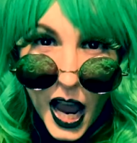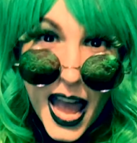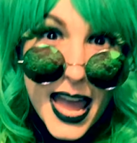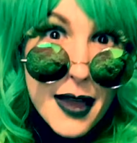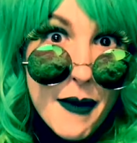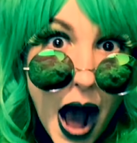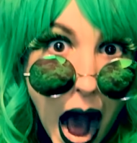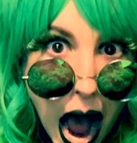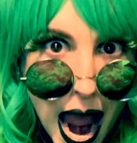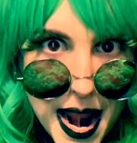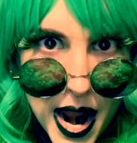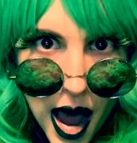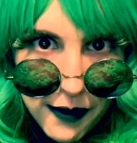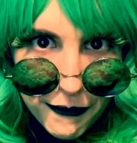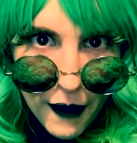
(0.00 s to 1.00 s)
Am I
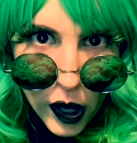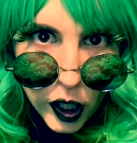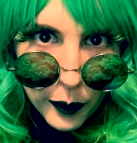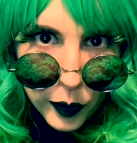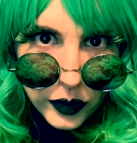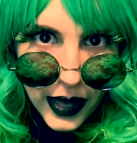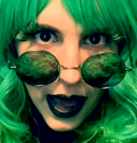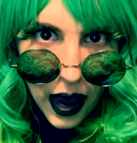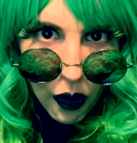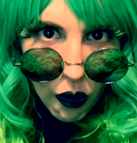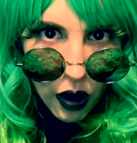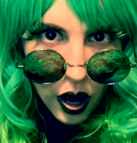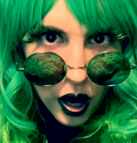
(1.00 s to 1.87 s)
not fuckable now?